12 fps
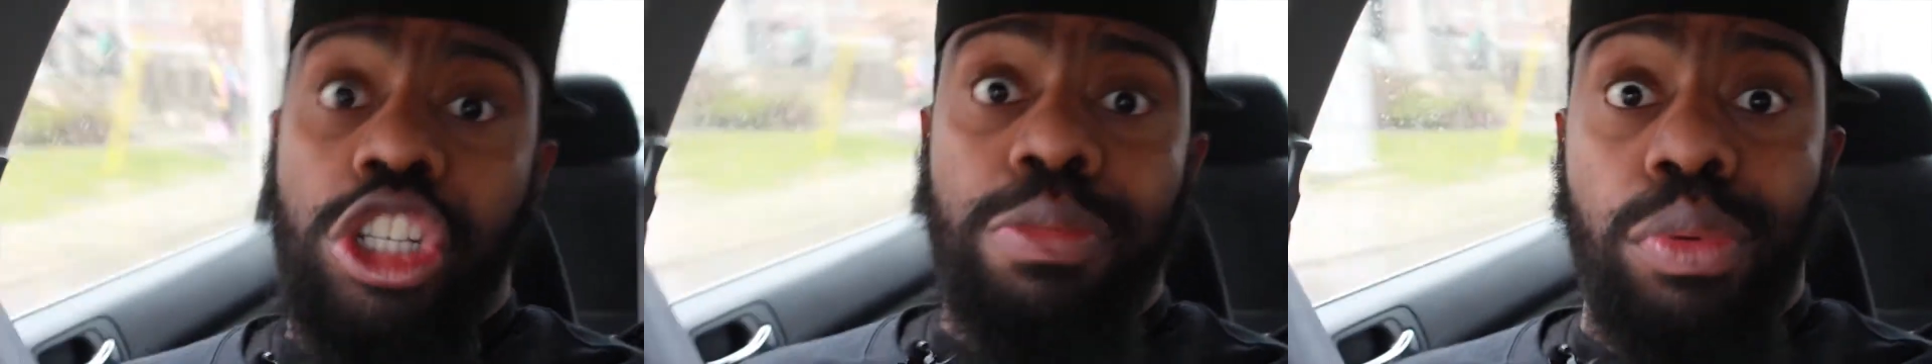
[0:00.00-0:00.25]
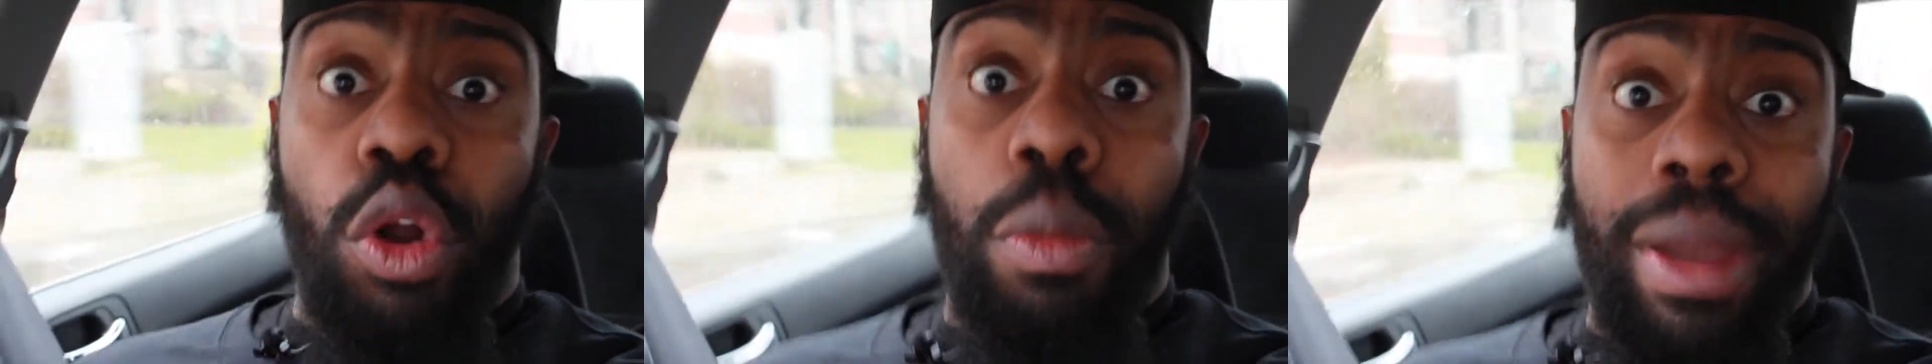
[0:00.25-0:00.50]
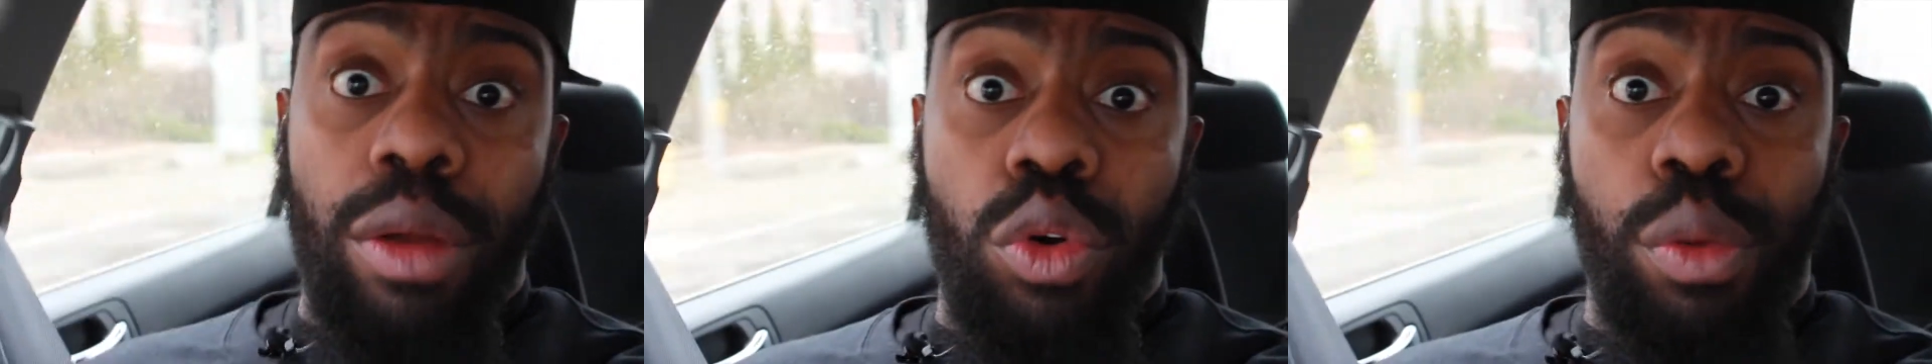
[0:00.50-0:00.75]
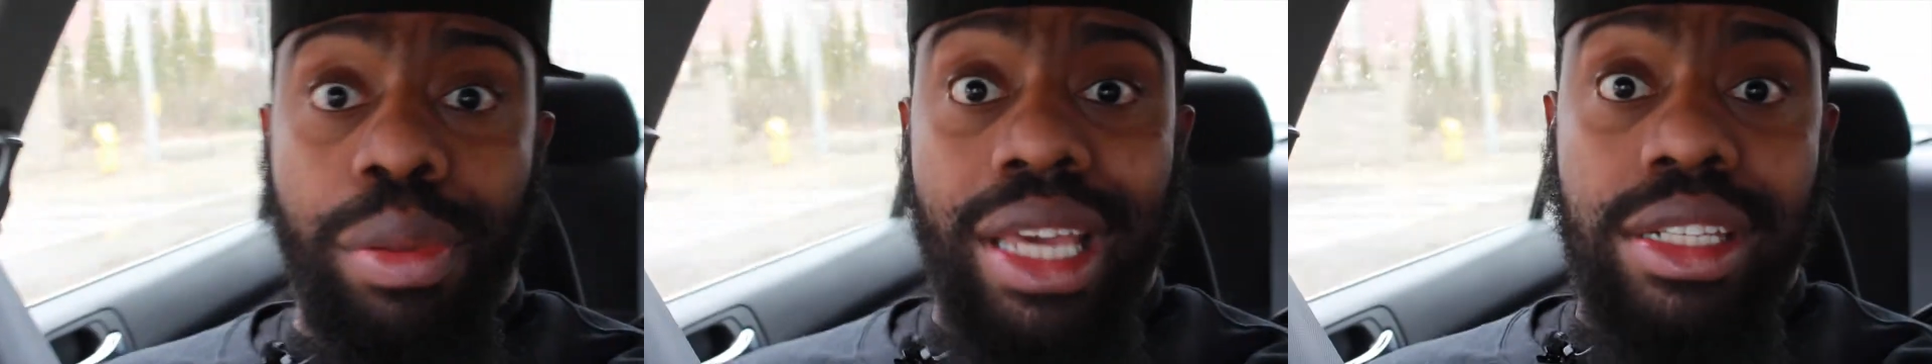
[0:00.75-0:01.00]
I just broke my
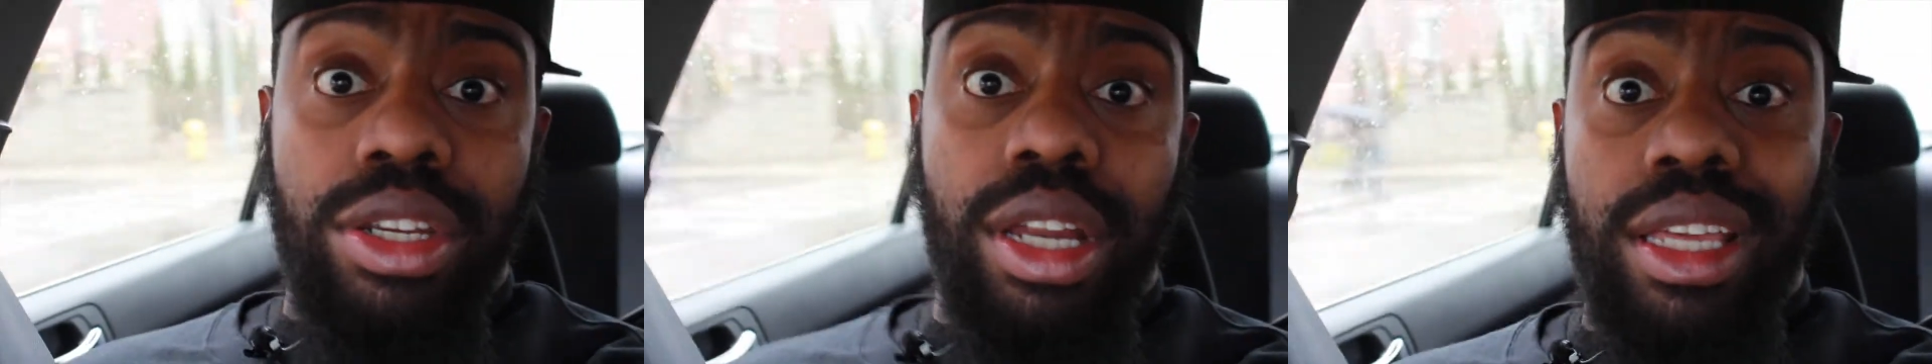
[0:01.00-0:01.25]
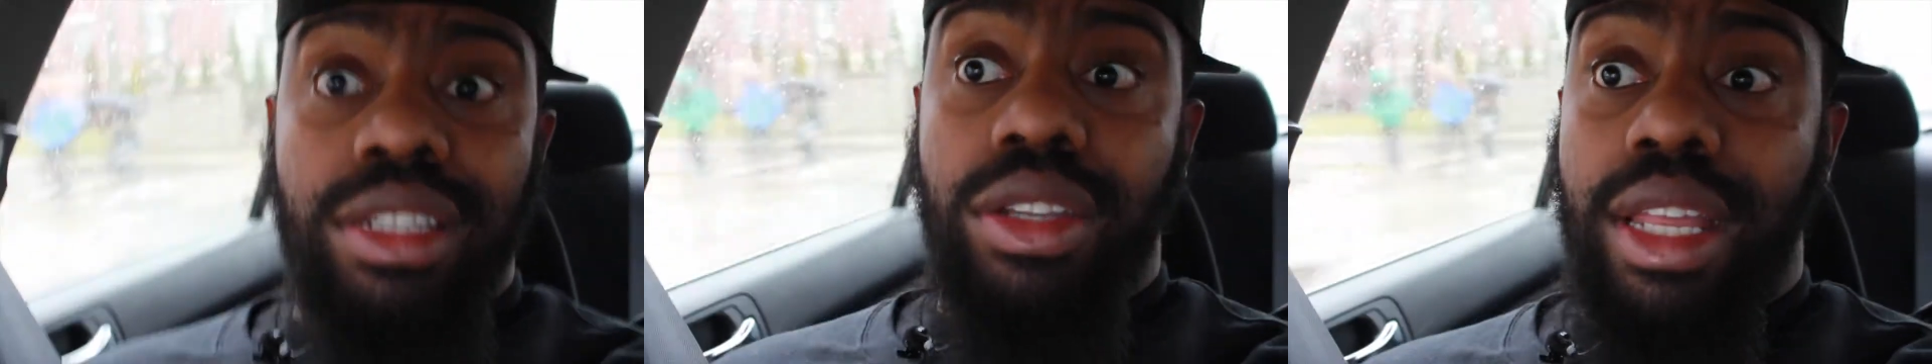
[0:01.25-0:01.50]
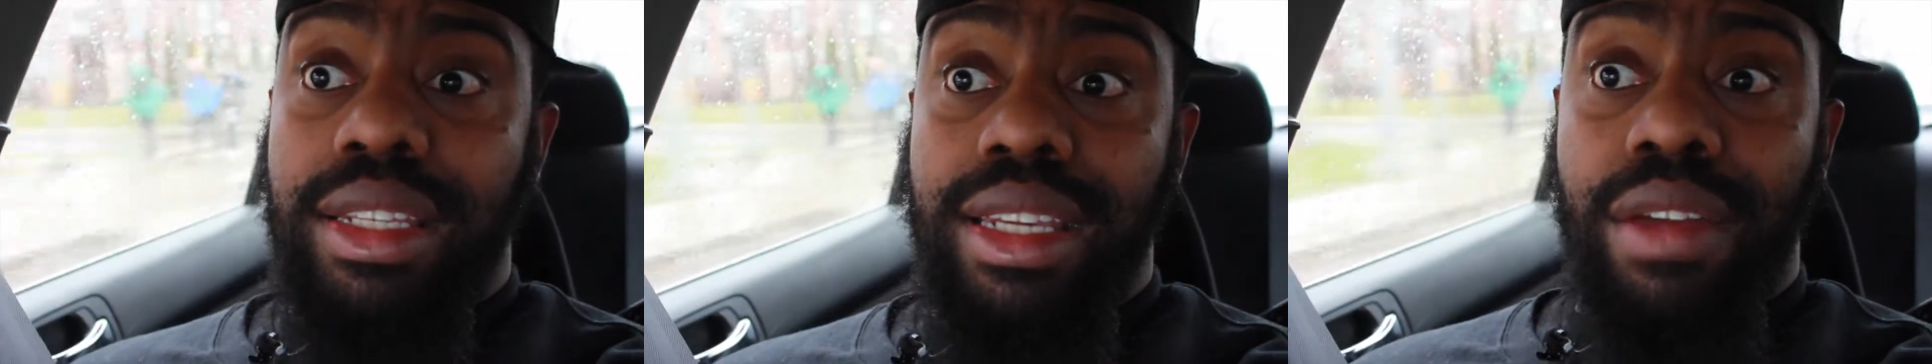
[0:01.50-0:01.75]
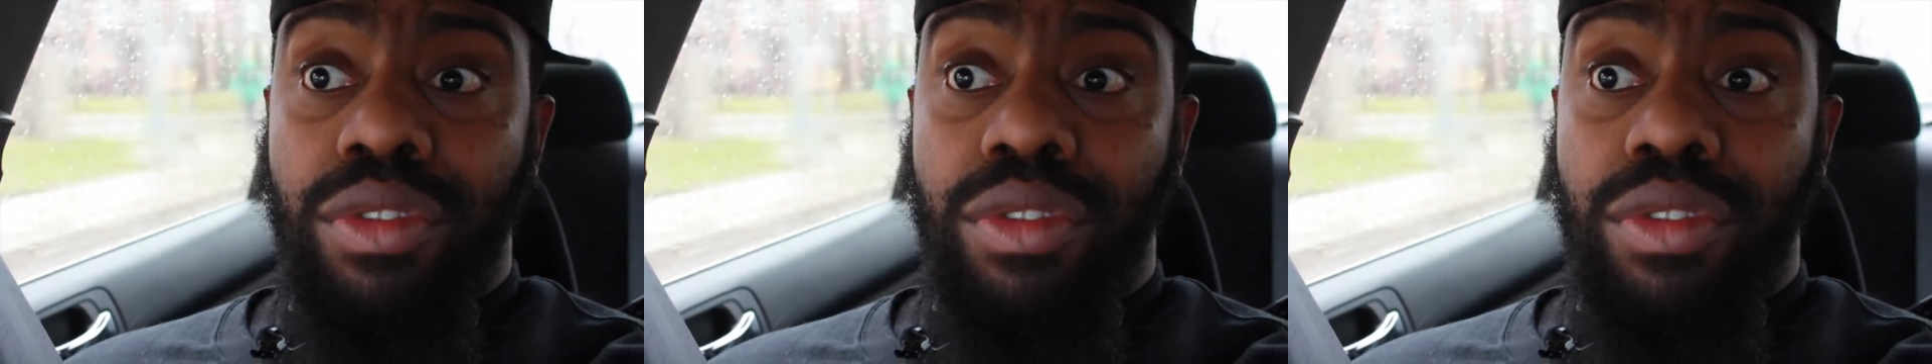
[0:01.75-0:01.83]
rope yesterday, so that's